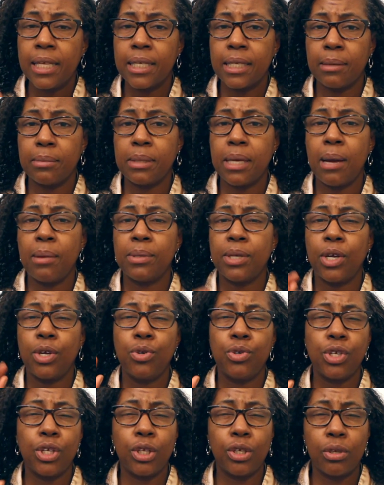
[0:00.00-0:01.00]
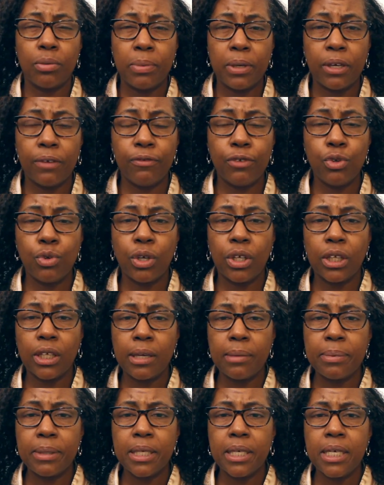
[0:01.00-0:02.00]
Sometimes I use a little bit of
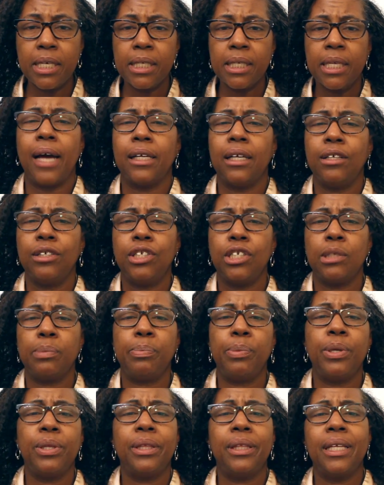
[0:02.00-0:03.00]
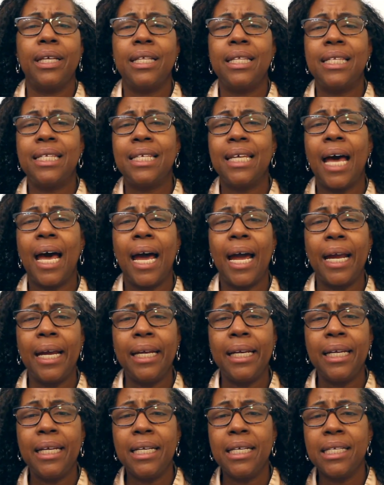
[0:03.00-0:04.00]
eucalyptus, and I'll just put the
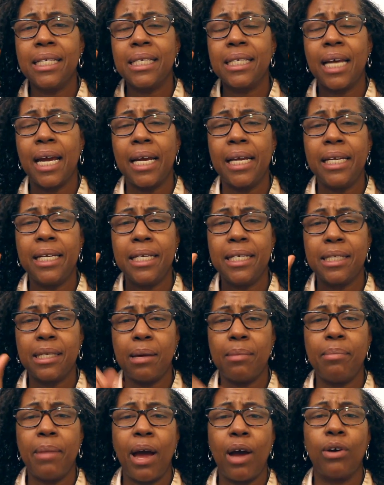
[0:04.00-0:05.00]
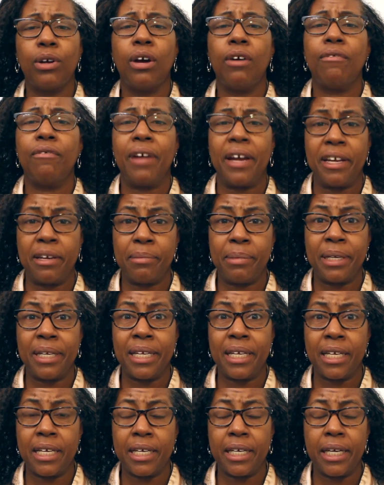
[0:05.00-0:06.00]
tiniest amount of
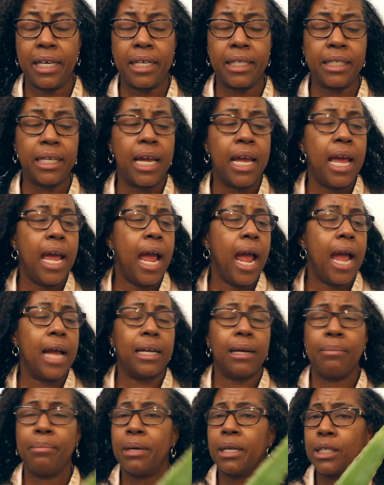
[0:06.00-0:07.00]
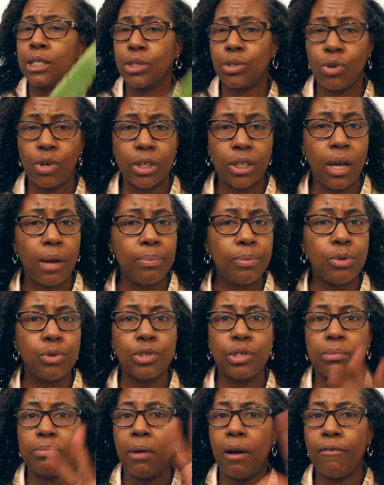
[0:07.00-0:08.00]
vitamin E in it, and I mix it all up
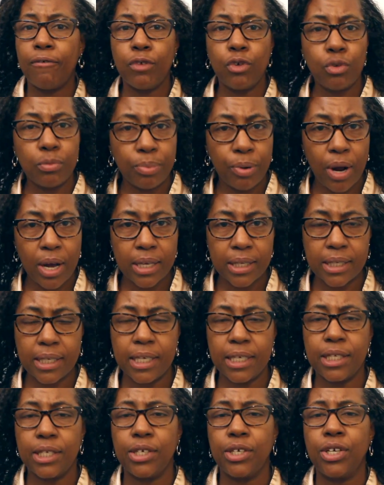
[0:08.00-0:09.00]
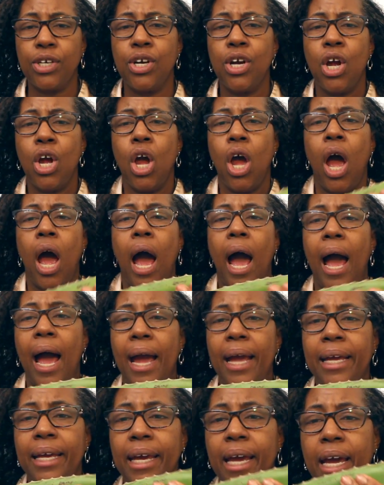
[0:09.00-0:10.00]
using my food processor.
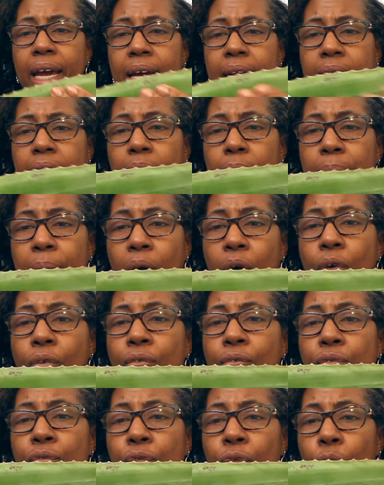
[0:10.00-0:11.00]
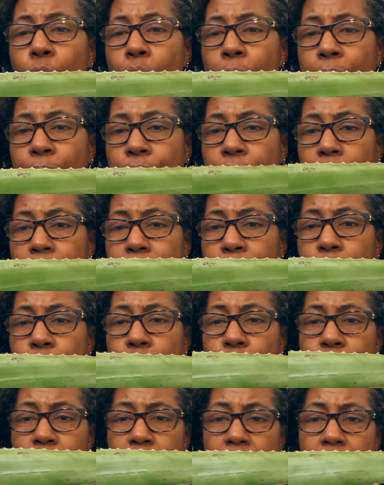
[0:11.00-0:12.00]
I get about 4
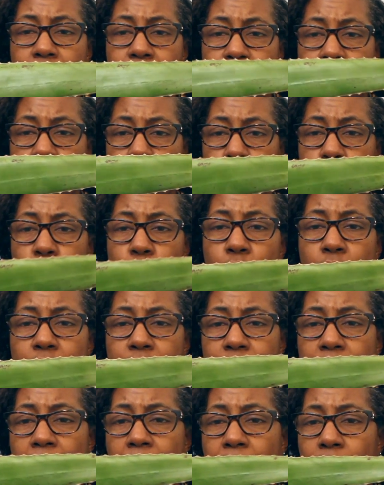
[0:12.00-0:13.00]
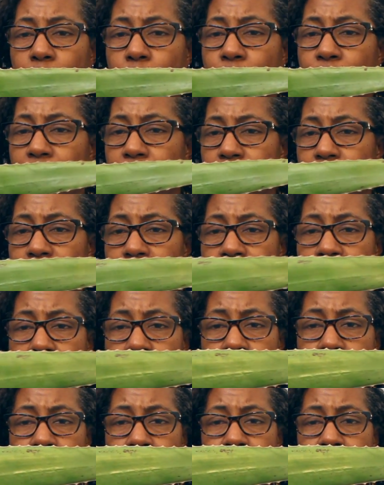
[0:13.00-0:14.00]
pre-poos out of this one aloe vera
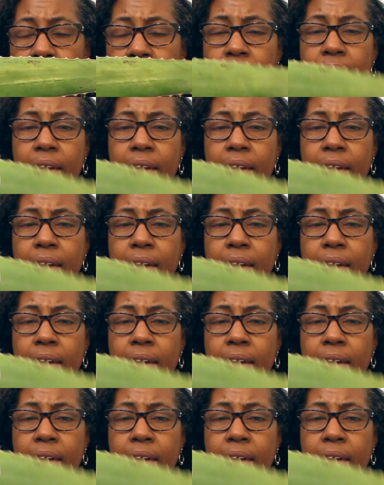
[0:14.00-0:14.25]
leaf,